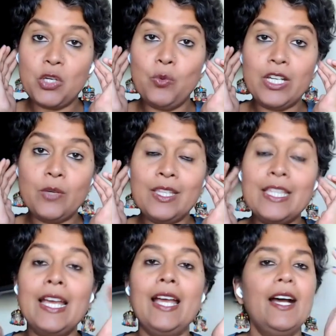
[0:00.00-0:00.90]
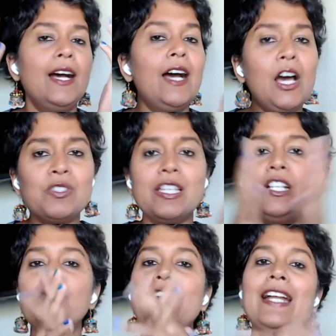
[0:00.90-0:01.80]
you're working with, outside
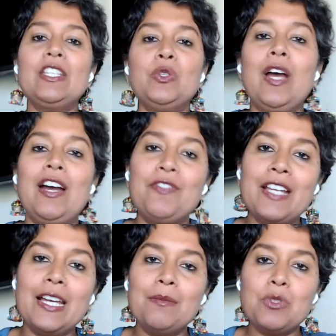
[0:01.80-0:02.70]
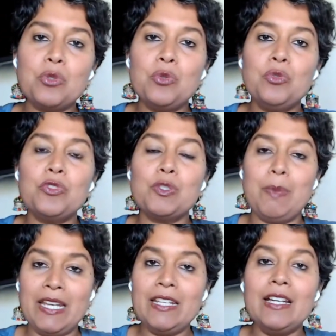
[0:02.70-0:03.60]
of that, you have time to
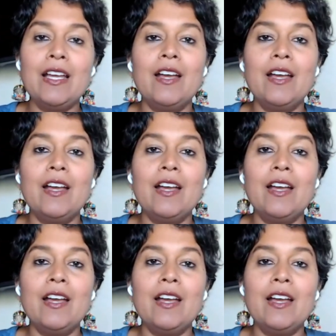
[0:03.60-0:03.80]
spend